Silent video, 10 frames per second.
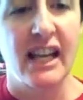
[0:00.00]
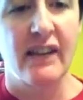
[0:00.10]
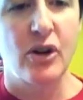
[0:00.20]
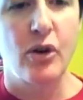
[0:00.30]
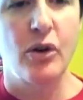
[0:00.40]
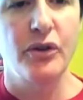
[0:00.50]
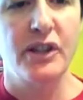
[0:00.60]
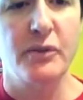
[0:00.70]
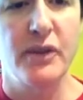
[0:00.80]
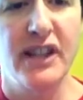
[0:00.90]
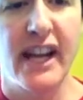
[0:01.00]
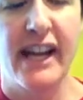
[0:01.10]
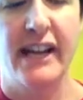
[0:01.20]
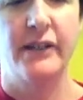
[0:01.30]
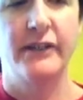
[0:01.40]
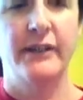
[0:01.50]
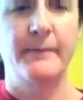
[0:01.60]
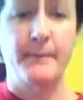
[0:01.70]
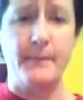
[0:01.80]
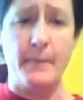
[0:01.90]
If you hold this one down
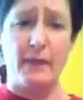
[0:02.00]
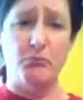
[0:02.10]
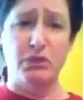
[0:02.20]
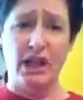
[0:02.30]
and